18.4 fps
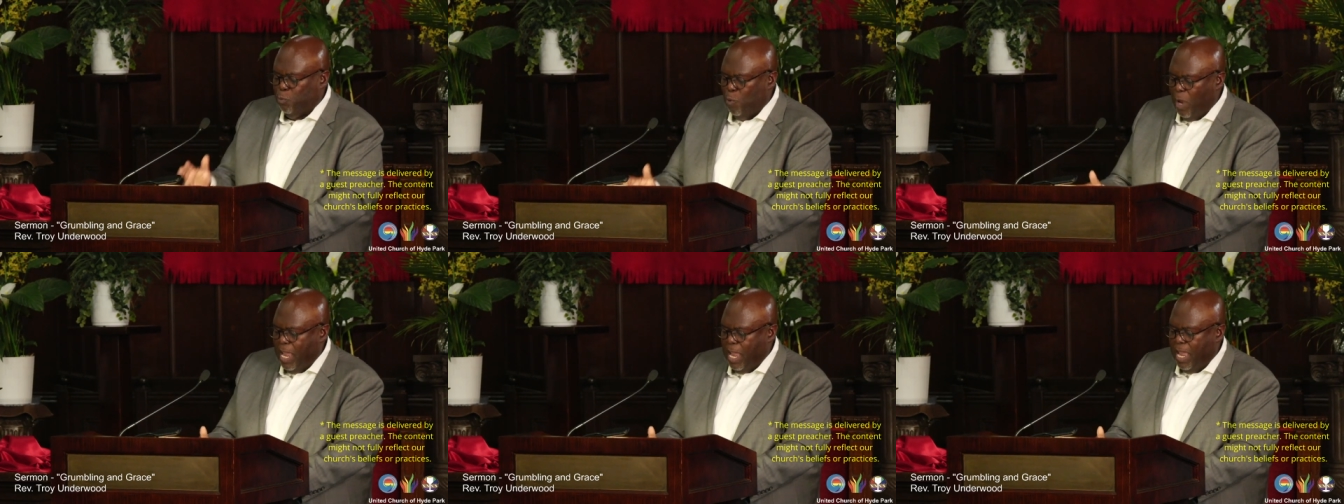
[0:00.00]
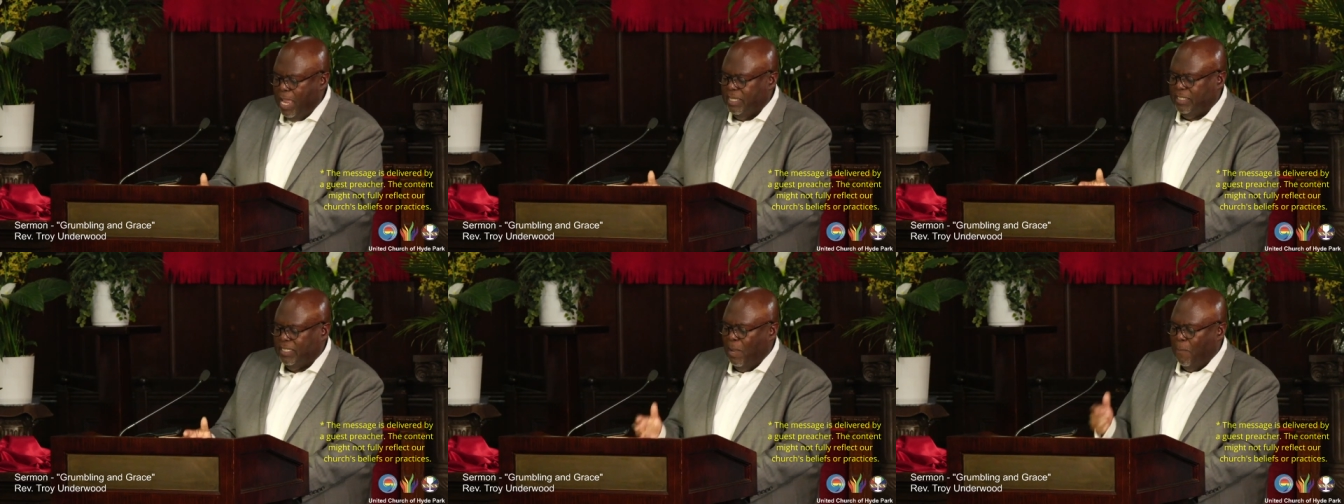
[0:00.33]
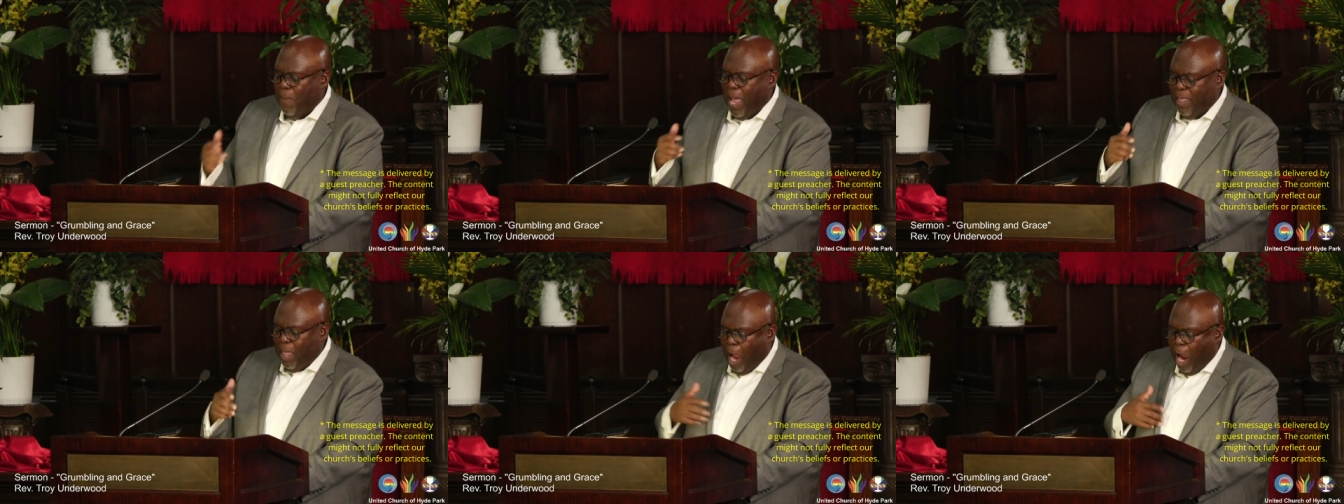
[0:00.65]
raised
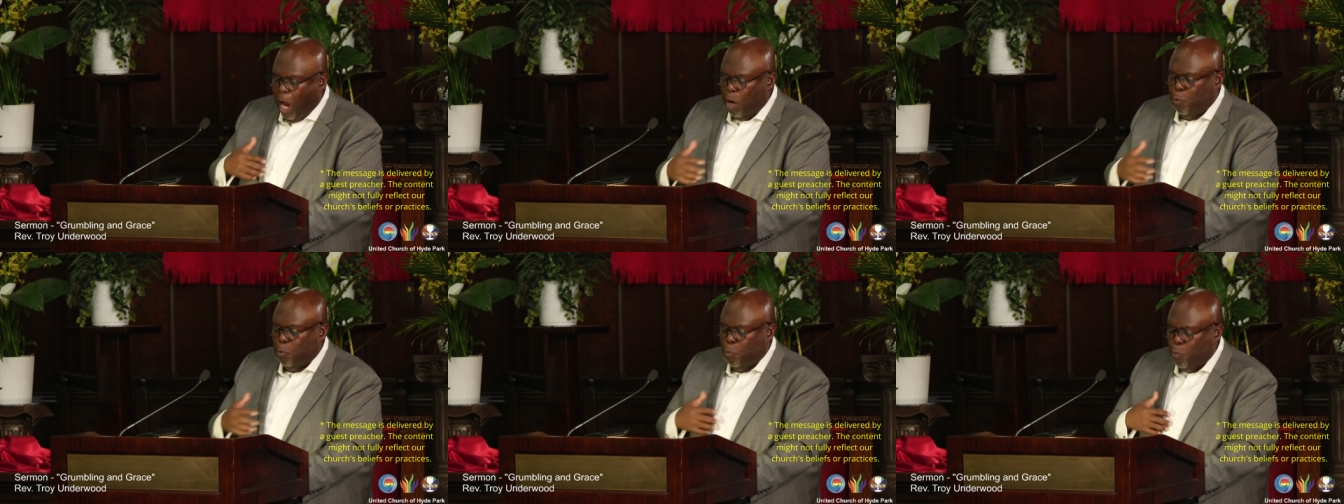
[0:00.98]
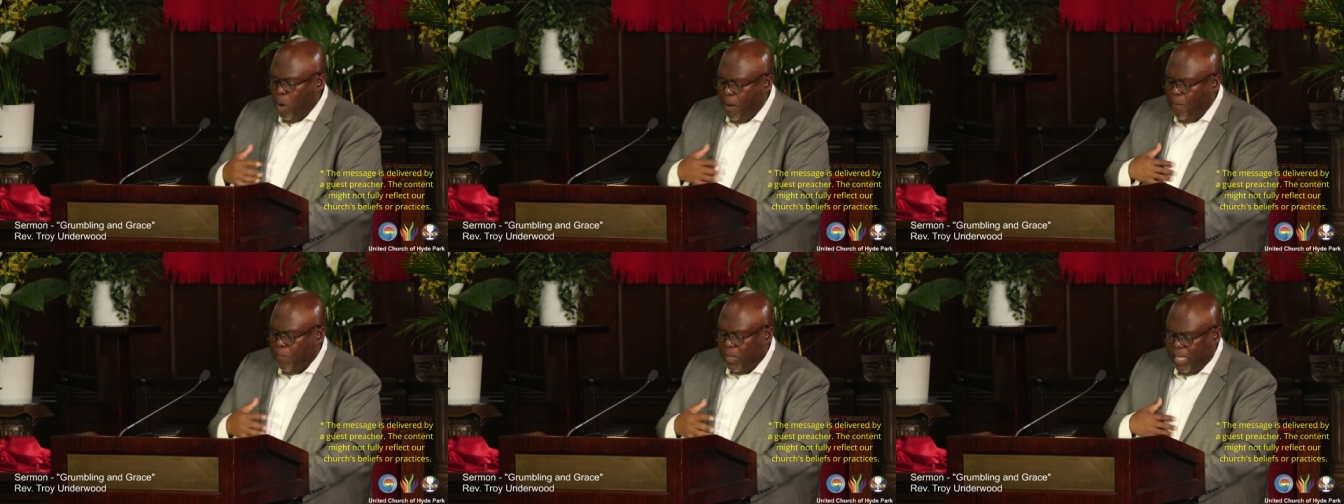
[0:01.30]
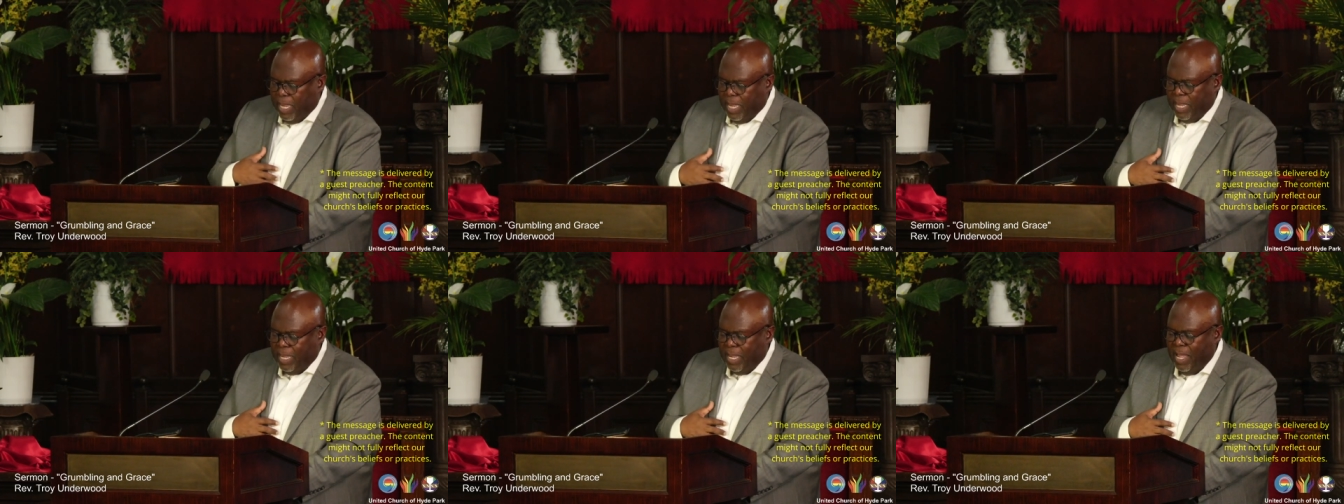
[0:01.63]
about our
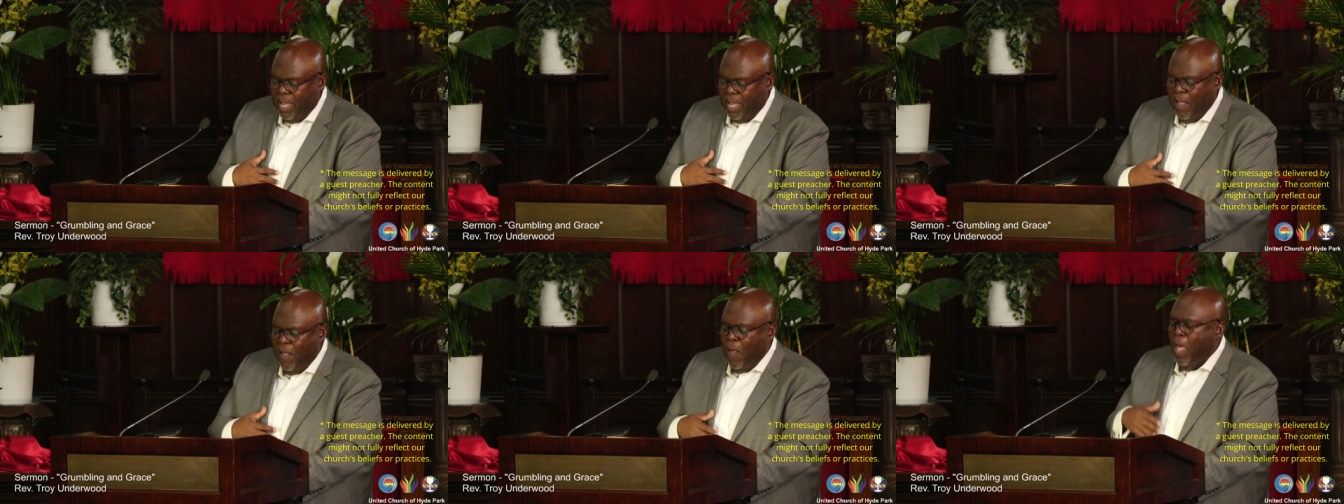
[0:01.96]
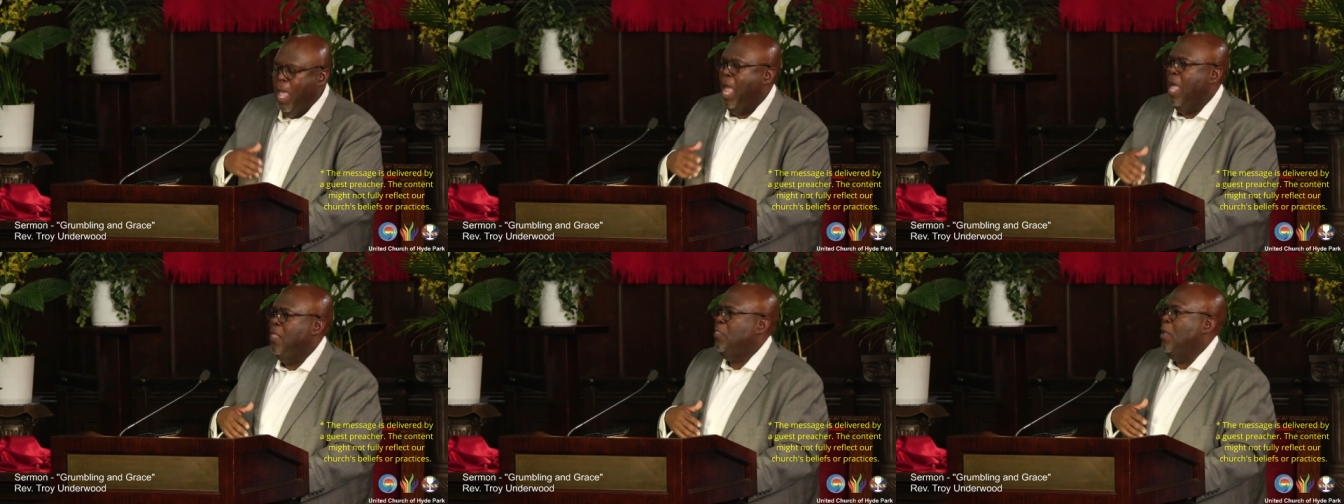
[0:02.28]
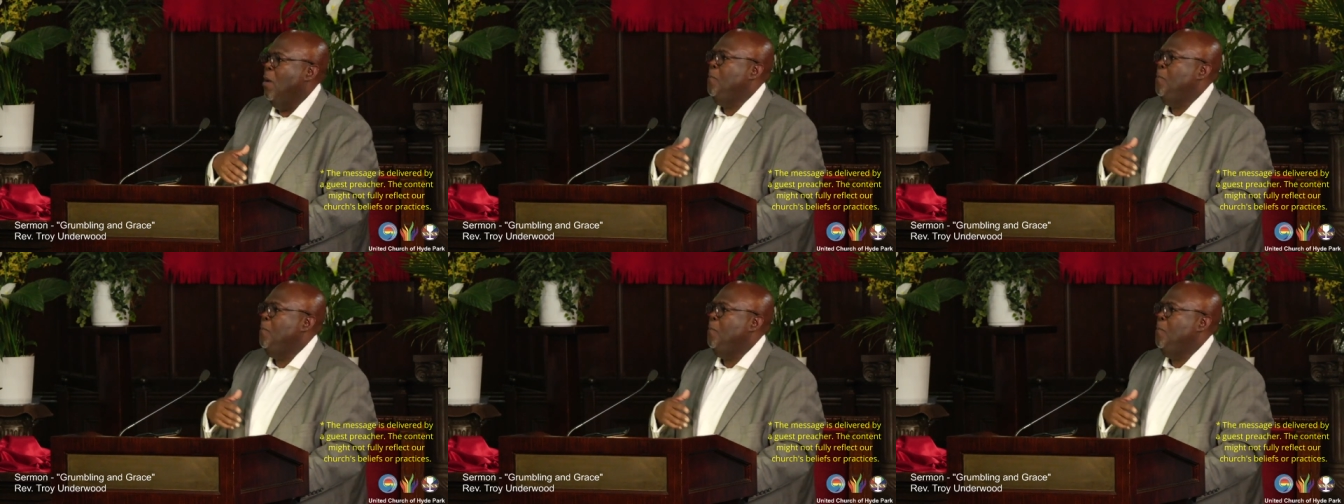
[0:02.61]
grumbling and the